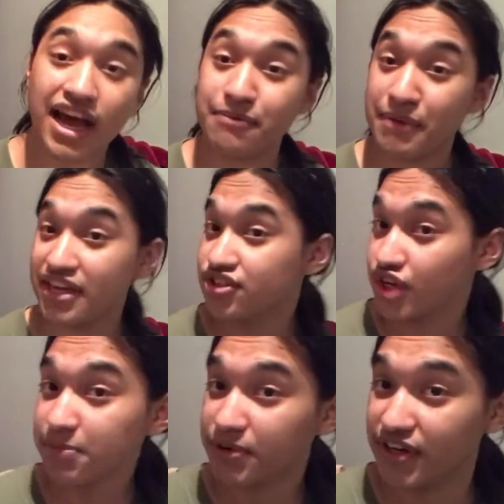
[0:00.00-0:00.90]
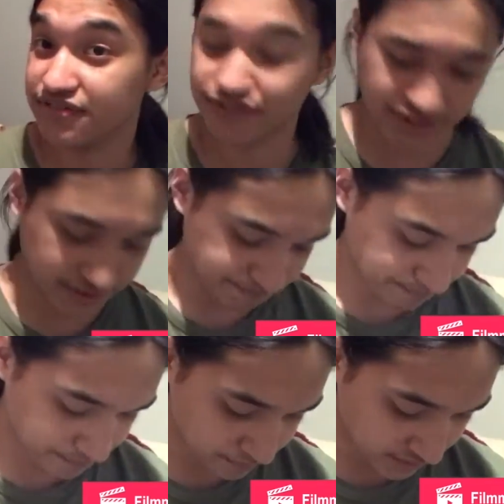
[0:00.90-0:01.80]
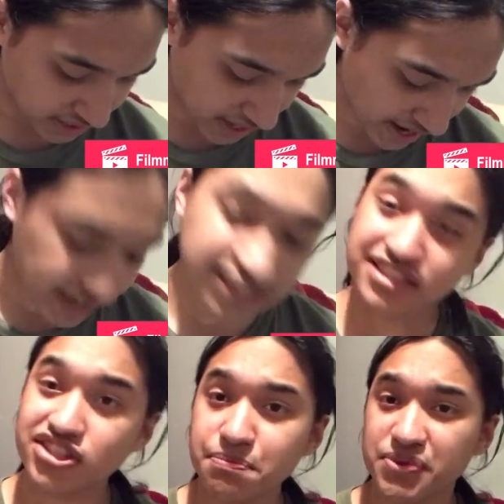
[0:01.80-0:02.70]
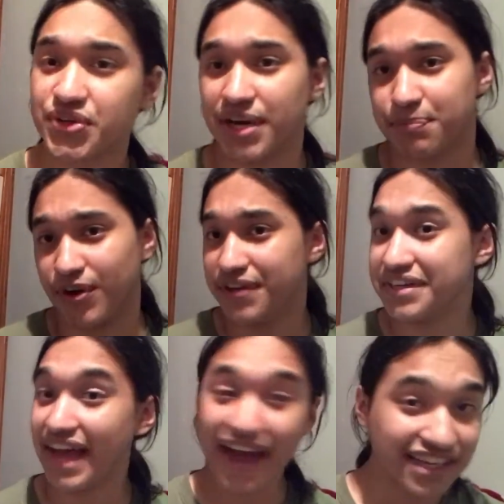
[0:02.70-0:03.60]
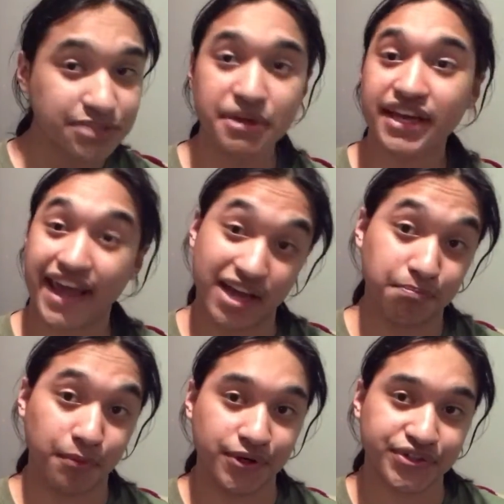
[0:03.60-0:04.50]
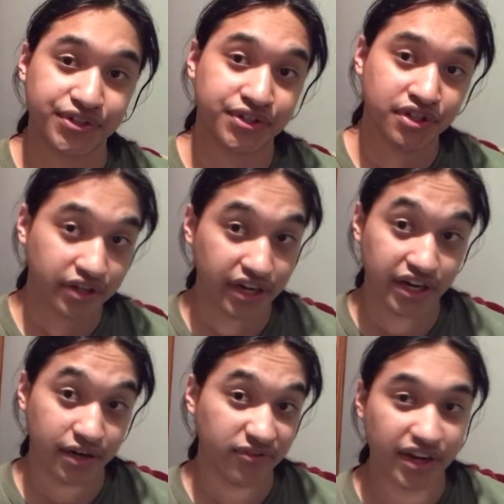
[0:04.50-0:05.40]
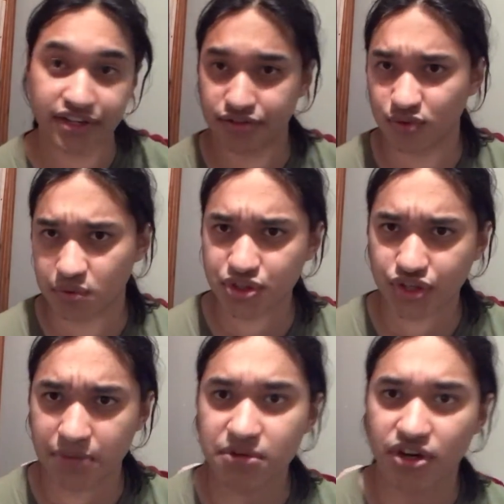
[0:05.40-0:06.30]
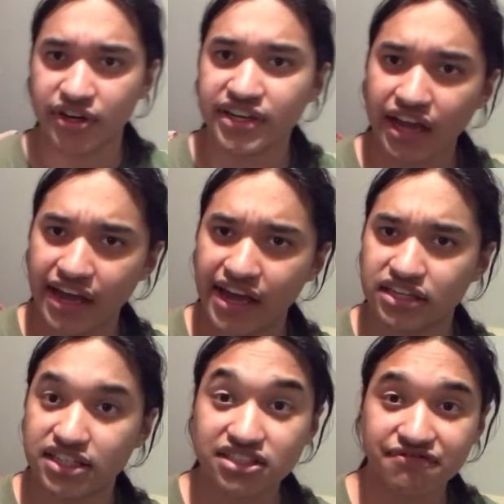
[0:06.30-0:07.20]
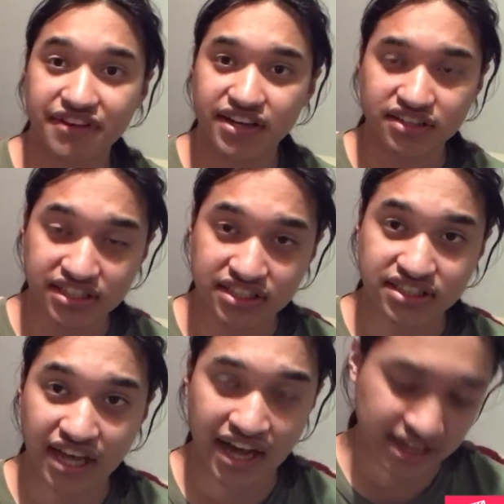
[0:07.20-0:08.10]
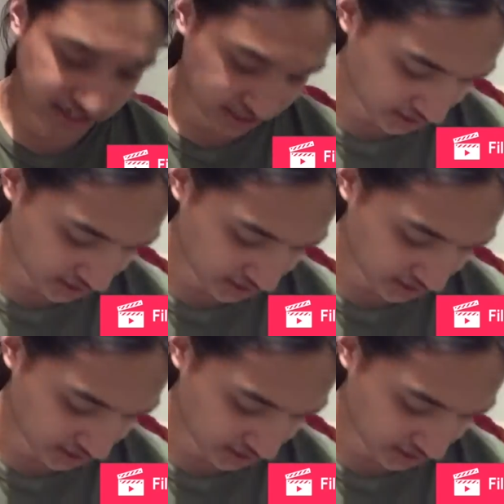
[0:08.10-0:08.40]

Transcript: I made a trap card for them. It's a simple trap card, Azemech Ambush, by normal trap card, and its effect is that